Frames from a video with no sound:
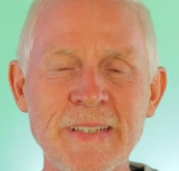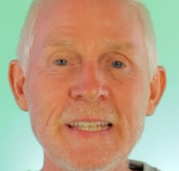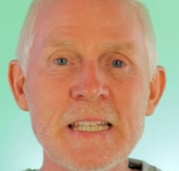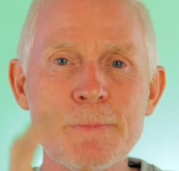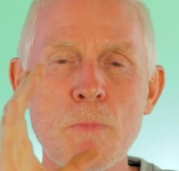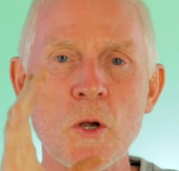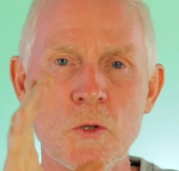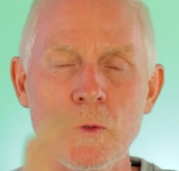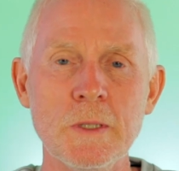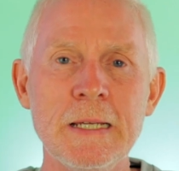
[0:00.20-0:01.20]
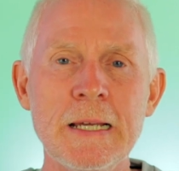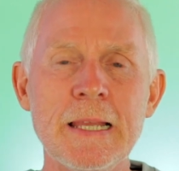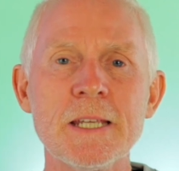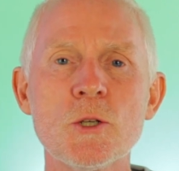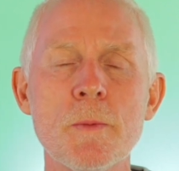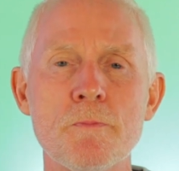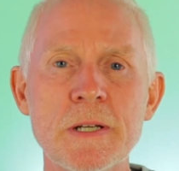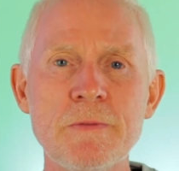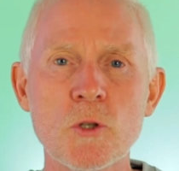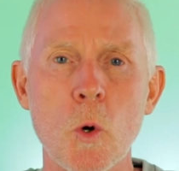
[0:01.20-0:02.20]
In this module, let's do a
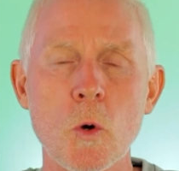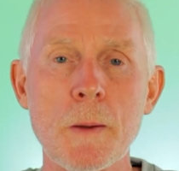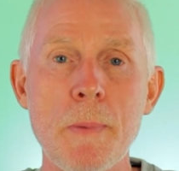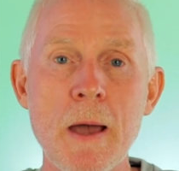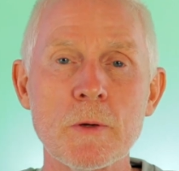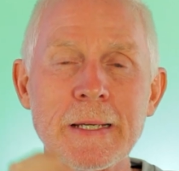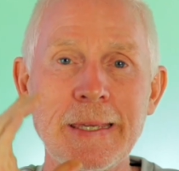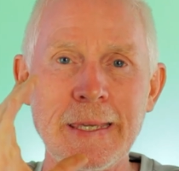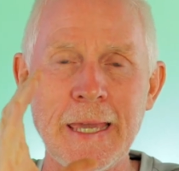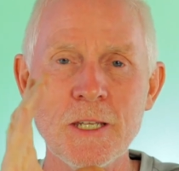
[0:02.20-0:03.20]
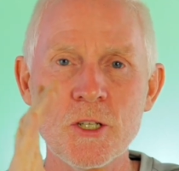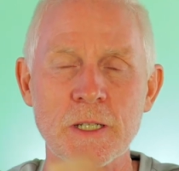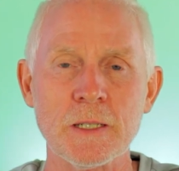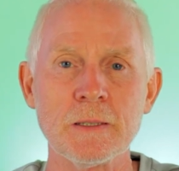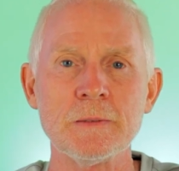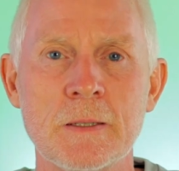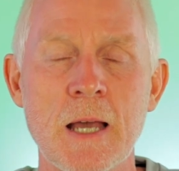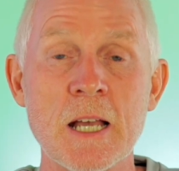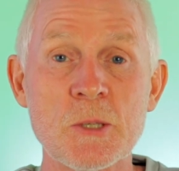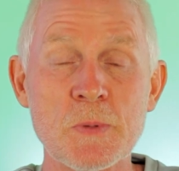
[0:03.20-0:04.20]
brief talk about caching,
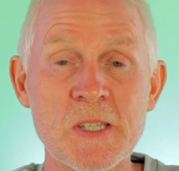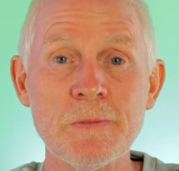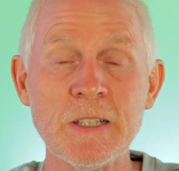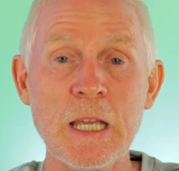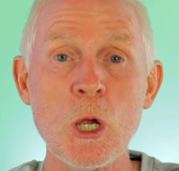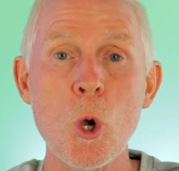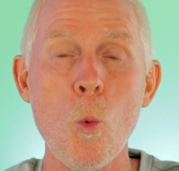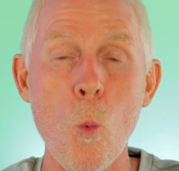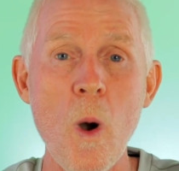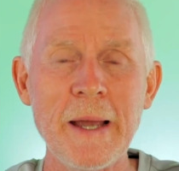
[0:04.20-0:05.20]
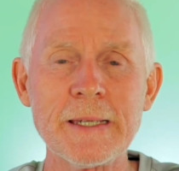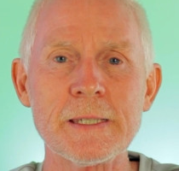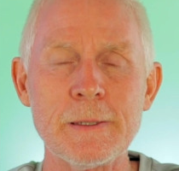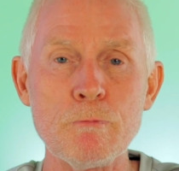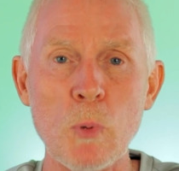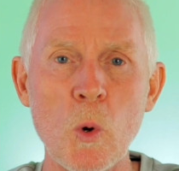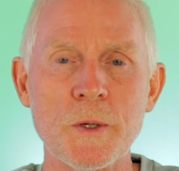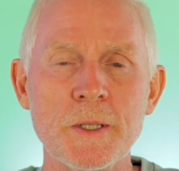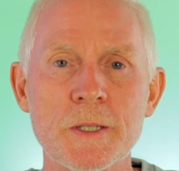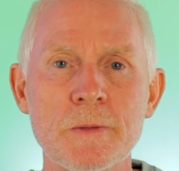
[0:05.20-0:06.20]
and specifically why it's
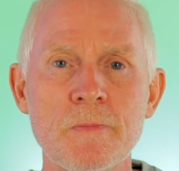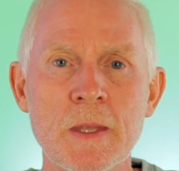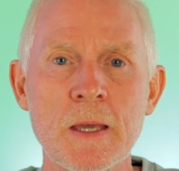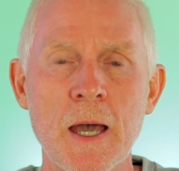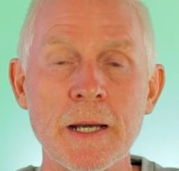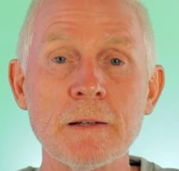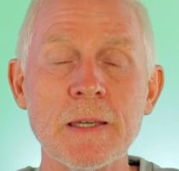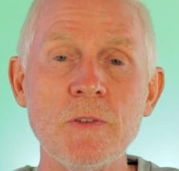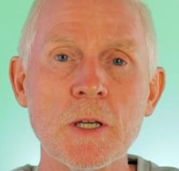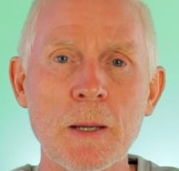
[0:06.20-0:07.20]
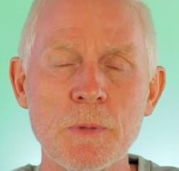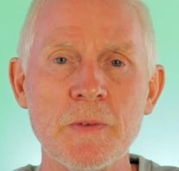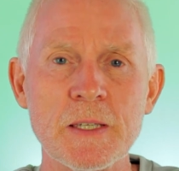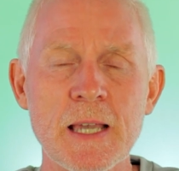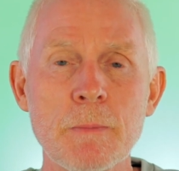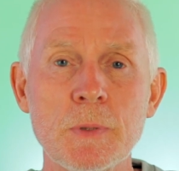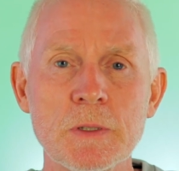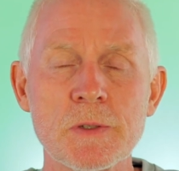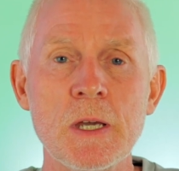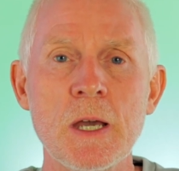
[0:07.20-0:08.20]
important. And I'll give you a couple of
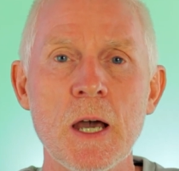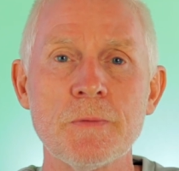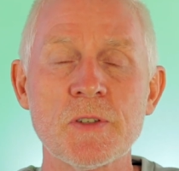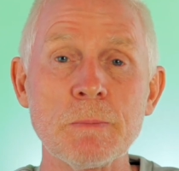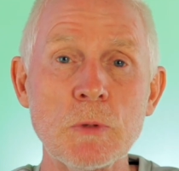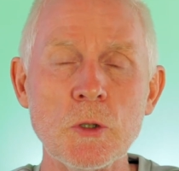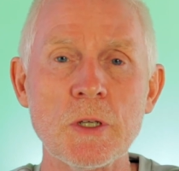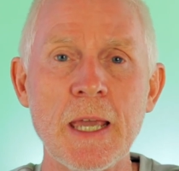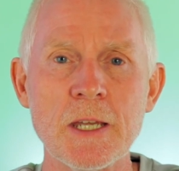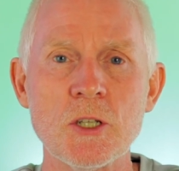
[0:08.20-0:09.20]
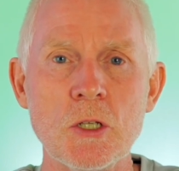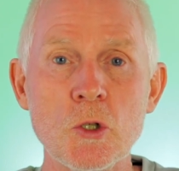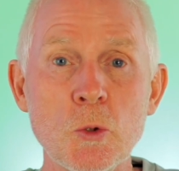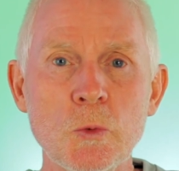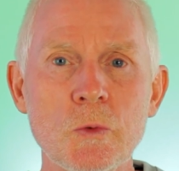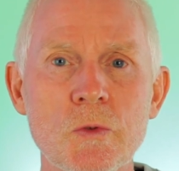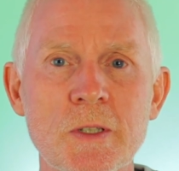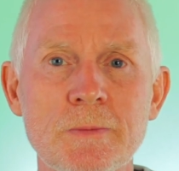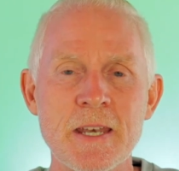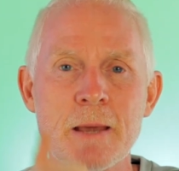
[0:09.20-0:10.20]
examples of some good caching
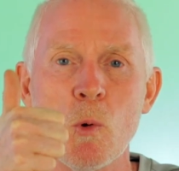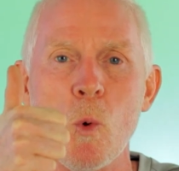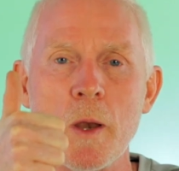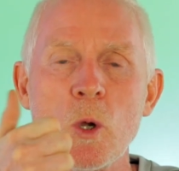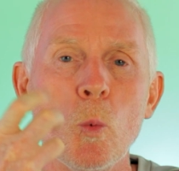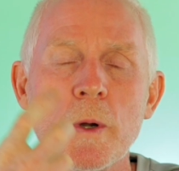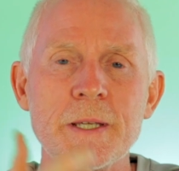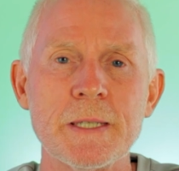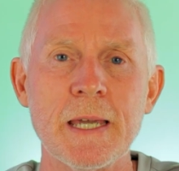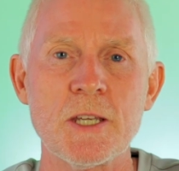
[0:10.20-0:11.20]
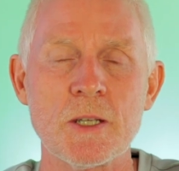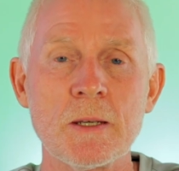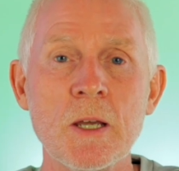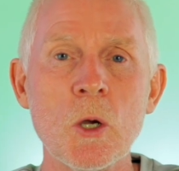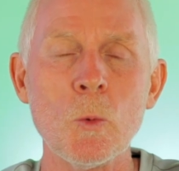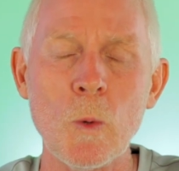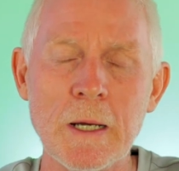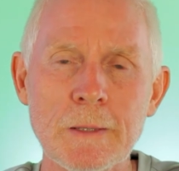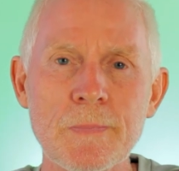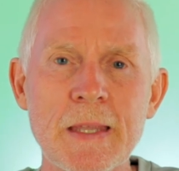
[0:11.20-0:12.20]
tools. Number one, what is caching?
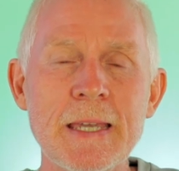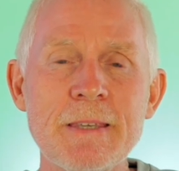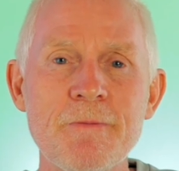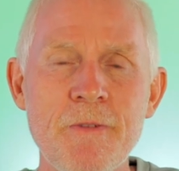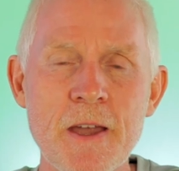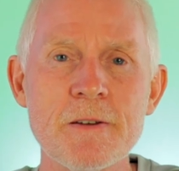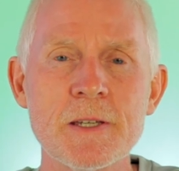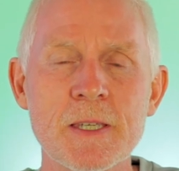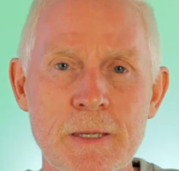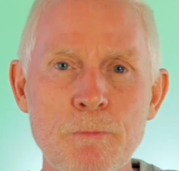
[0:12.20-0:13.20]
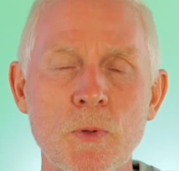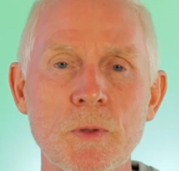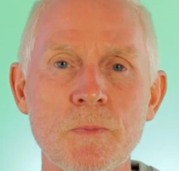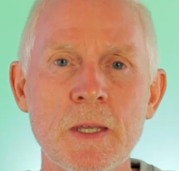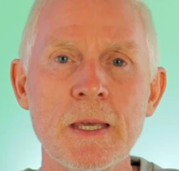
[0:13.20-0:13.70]
Well, it's very simple.